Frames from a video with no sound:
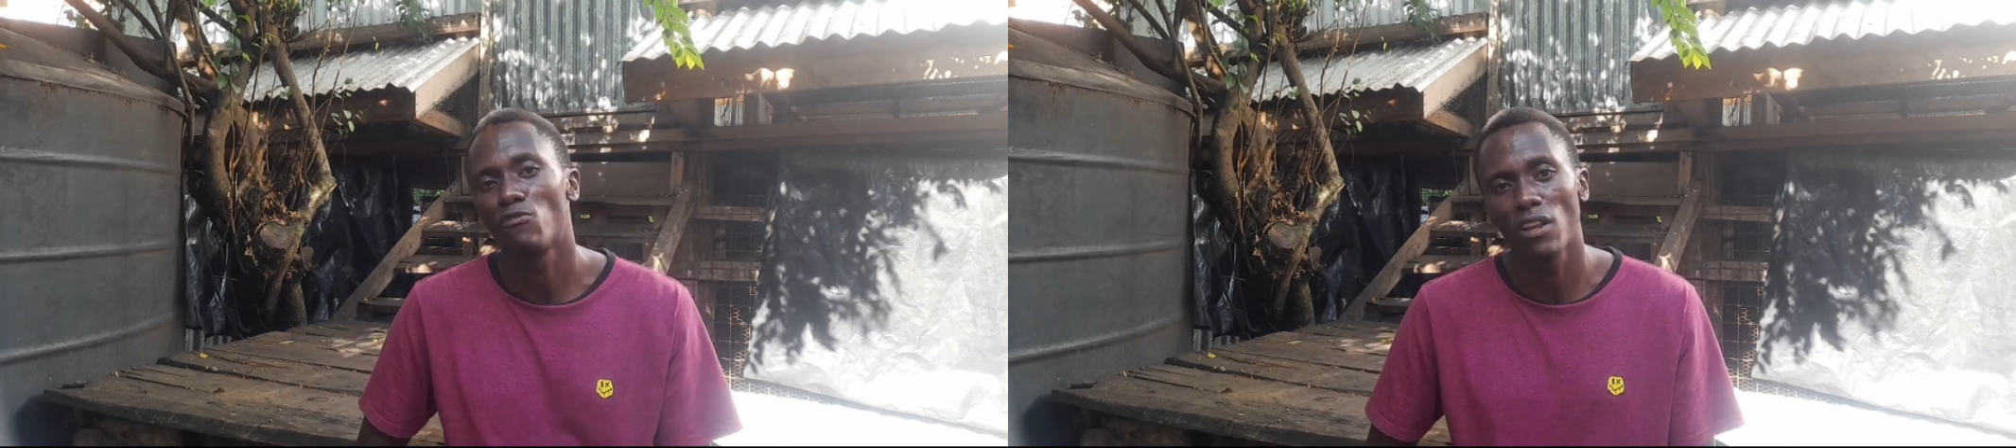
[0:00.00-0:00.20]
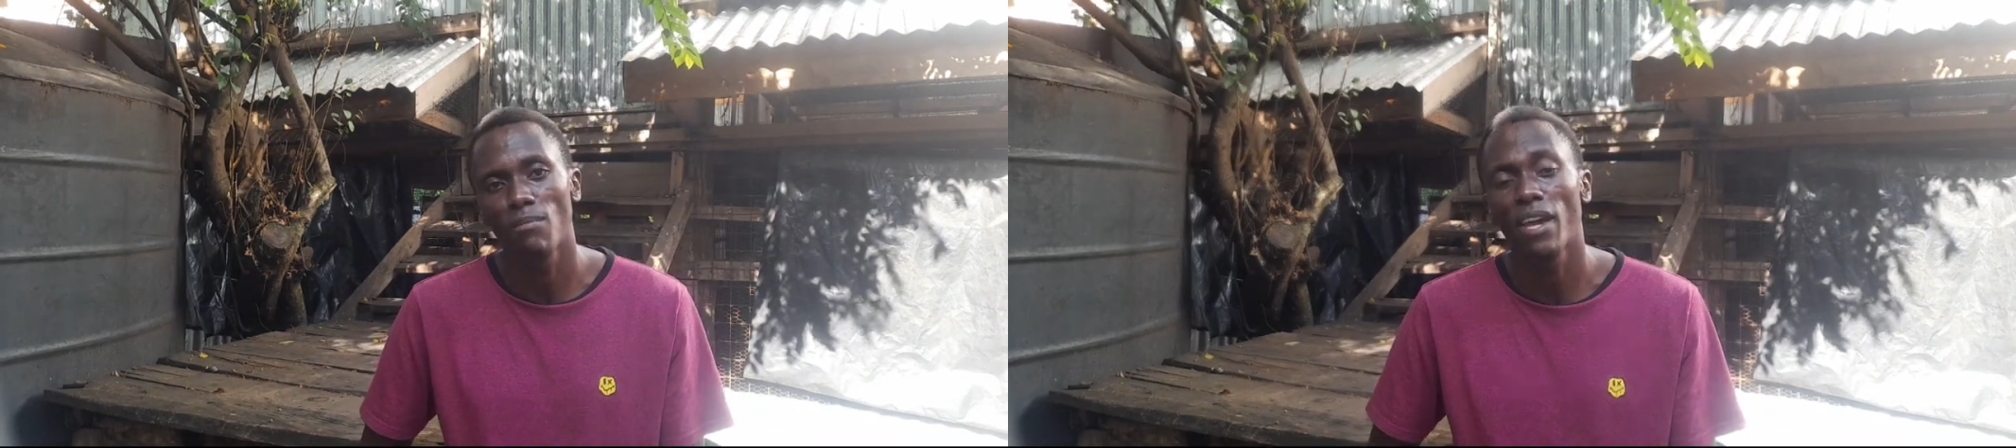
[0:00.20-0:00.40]

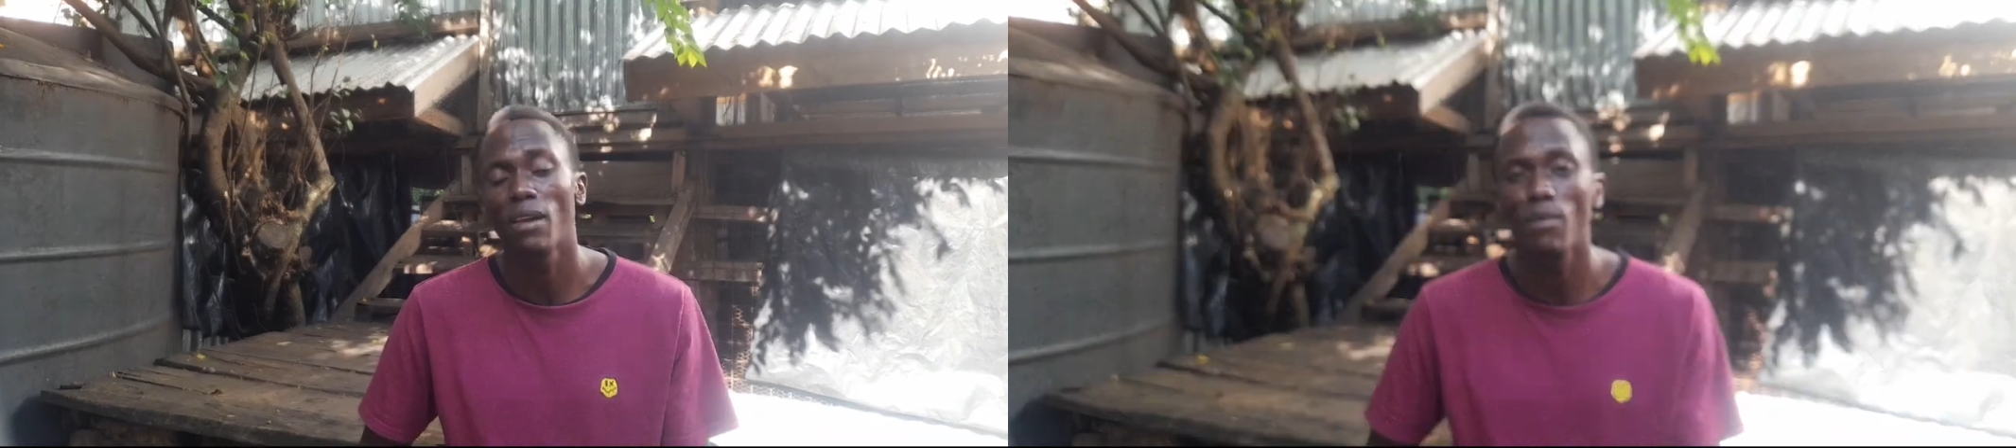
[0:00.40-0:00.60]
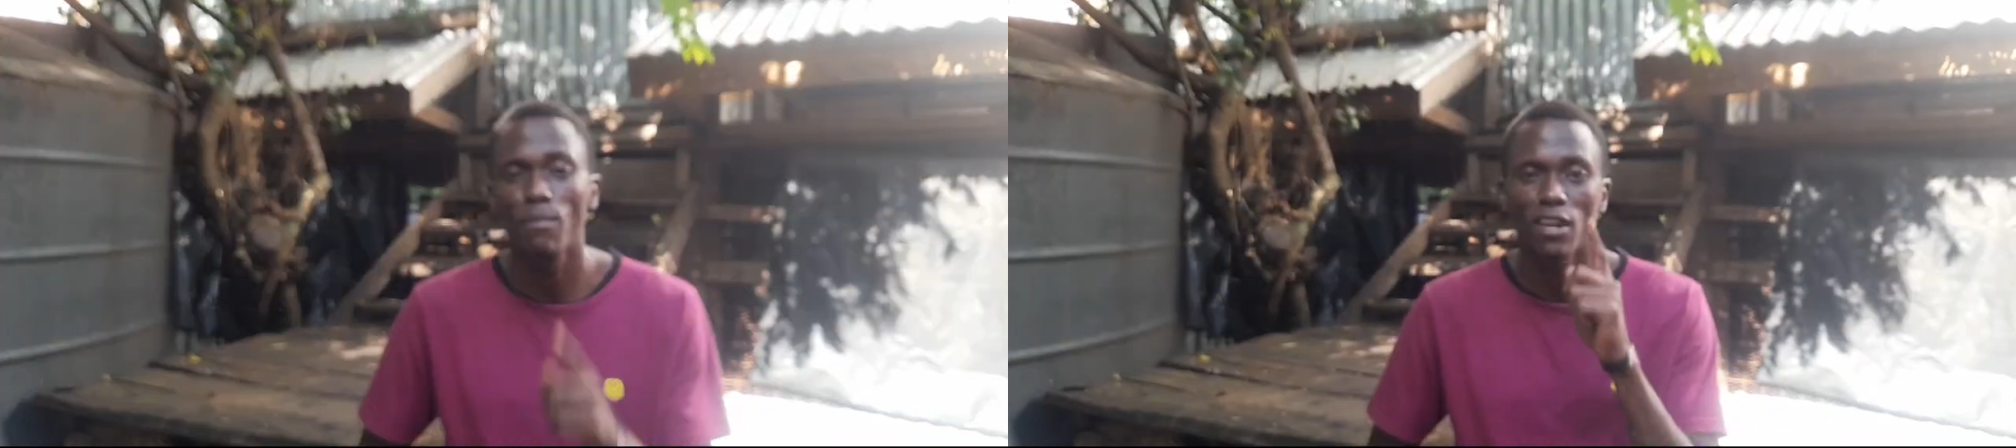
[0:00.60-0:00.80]
feel may
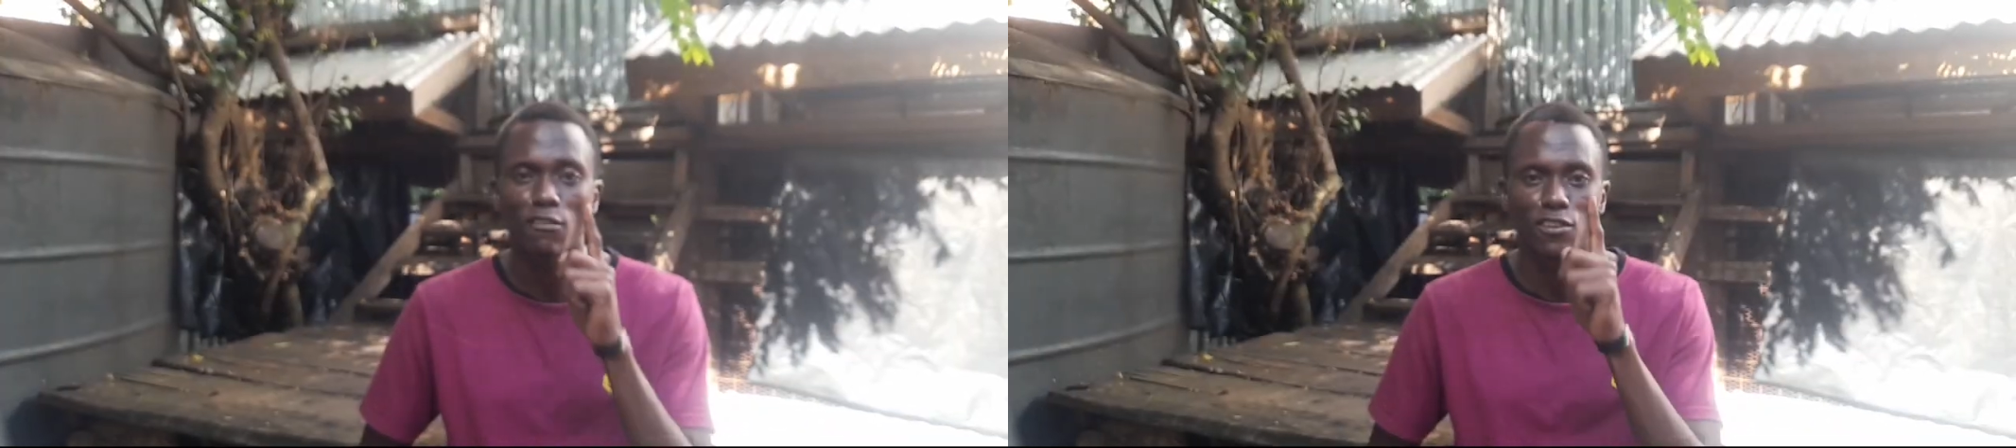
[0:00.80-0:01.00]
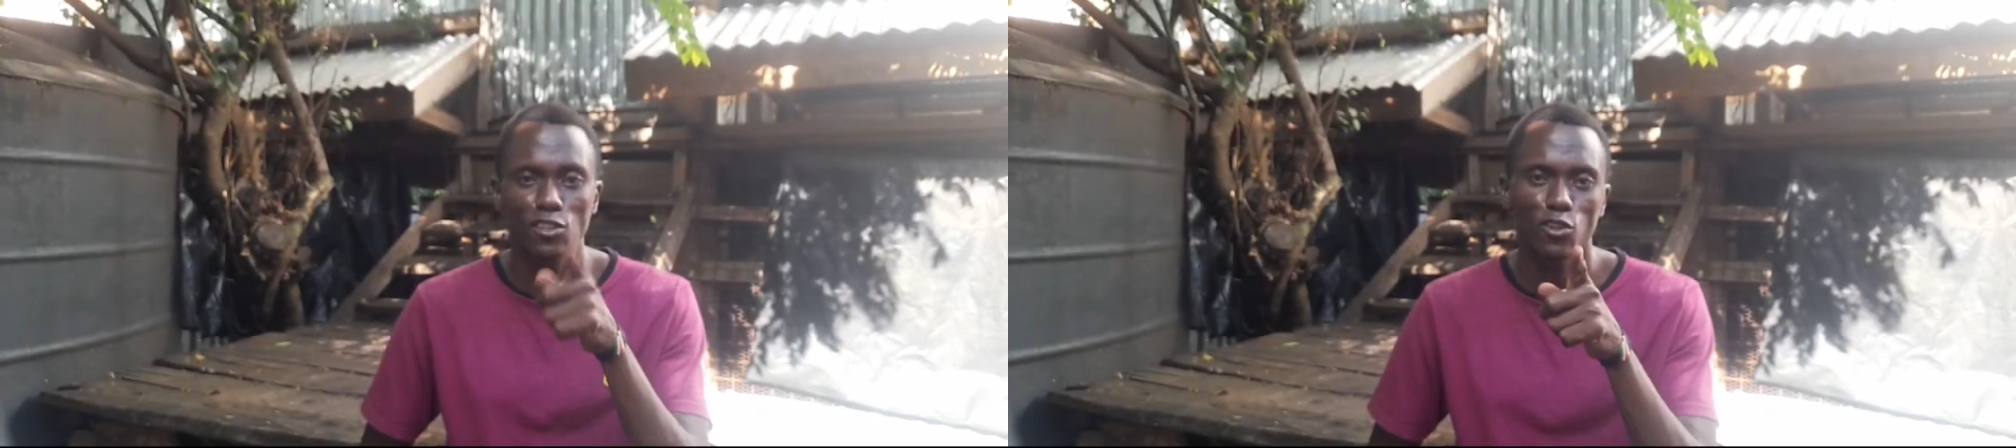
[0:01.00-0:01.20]
be
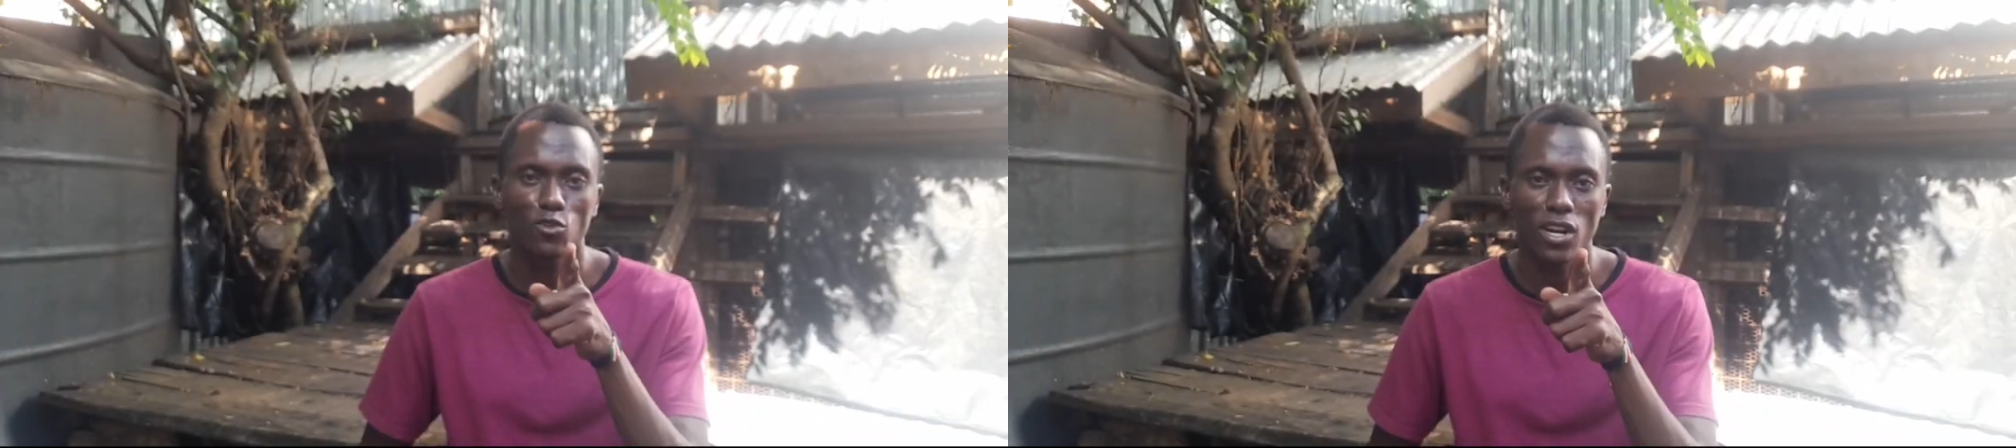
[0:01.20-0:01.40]
beneficial to